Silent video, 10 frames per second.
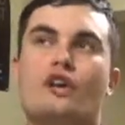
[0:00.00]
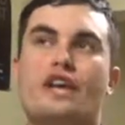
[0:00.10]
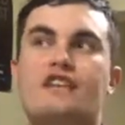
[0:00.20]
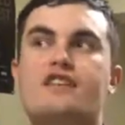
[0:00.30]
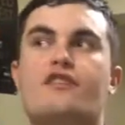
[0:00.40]

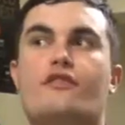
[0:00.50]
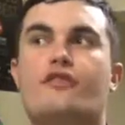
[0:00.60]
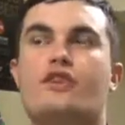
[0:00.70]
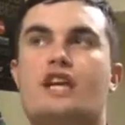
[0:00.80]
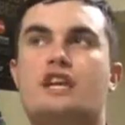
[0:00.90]
It didn't
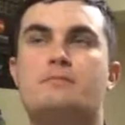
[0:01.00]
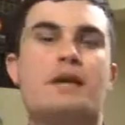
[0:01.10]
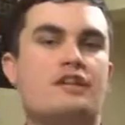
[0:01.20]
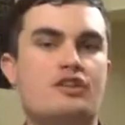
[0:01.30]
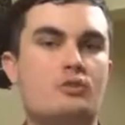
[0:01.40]
feel like
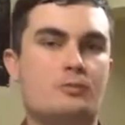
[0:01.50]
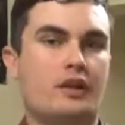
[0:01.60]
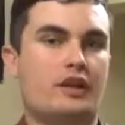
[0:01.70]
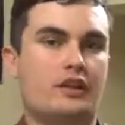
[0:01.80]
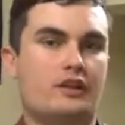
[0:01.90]
my Tomb
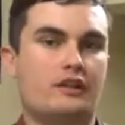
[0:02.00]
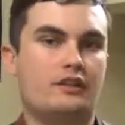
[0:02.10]
Raider.